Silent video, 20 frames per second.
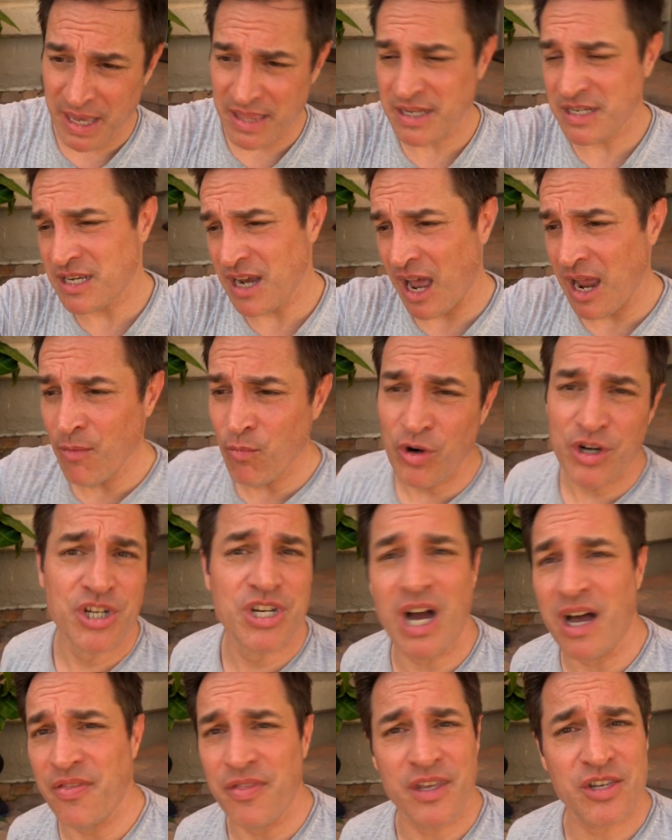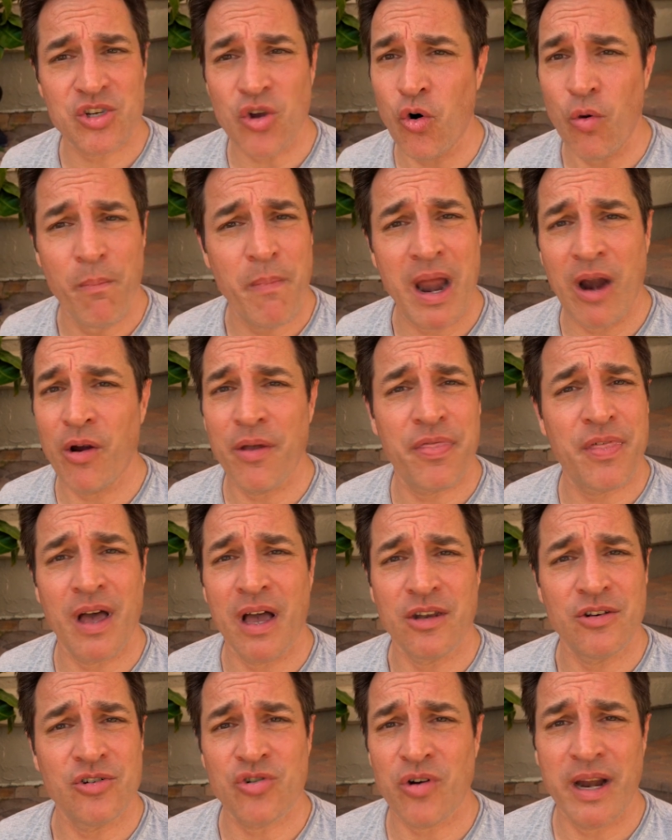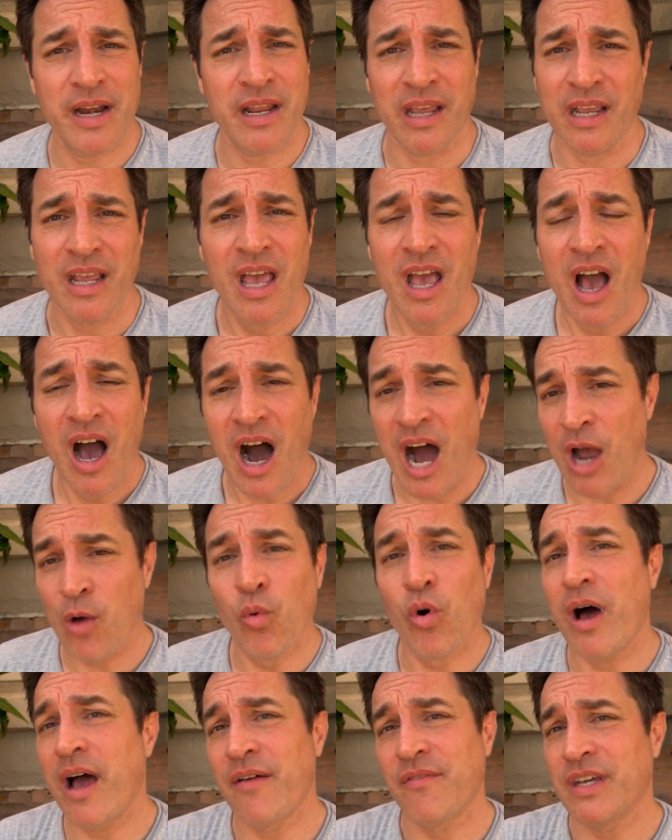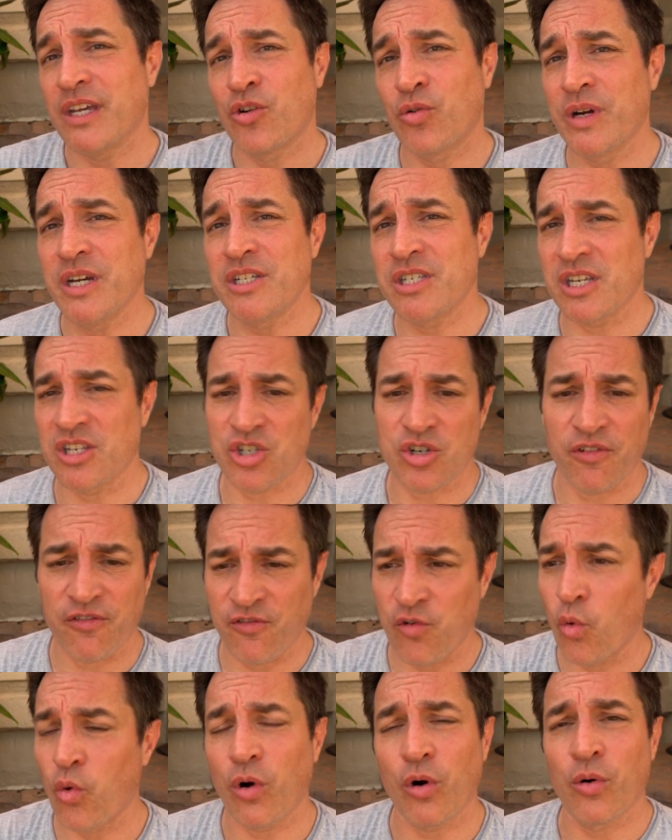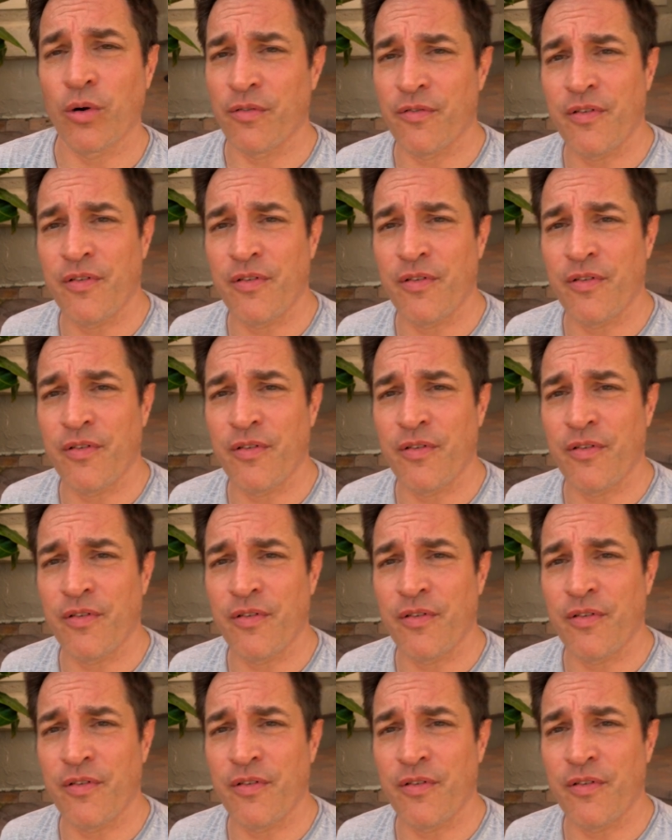By the time we're done this whole marathon training, I will have increased this to 4 or